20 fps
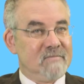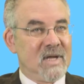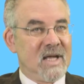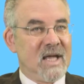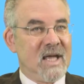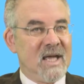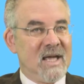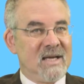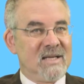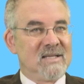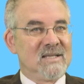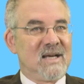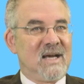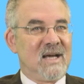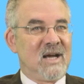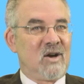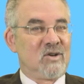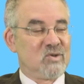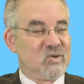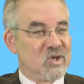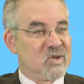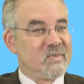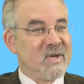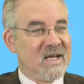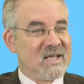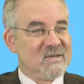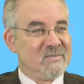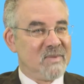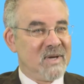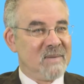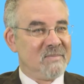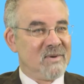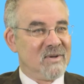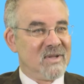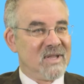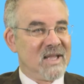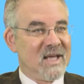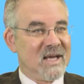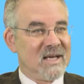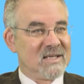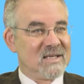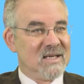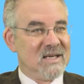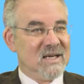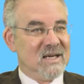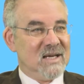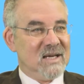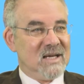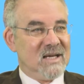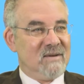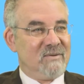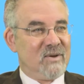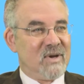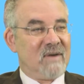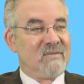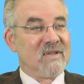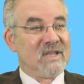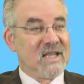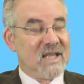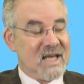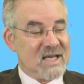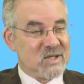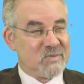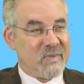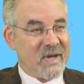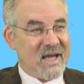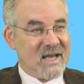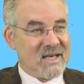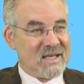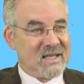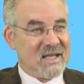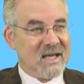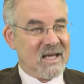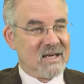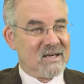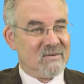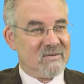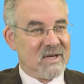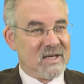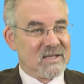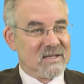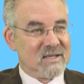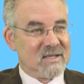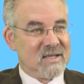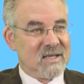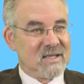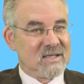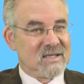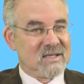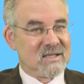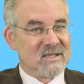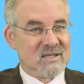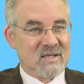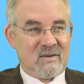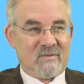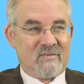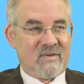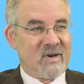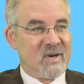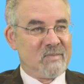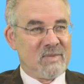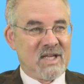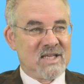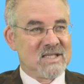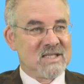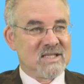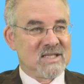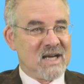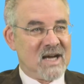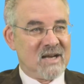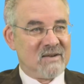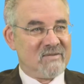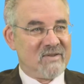And I also explain to people that if you have less pain at the end of it, it's a very pleasant side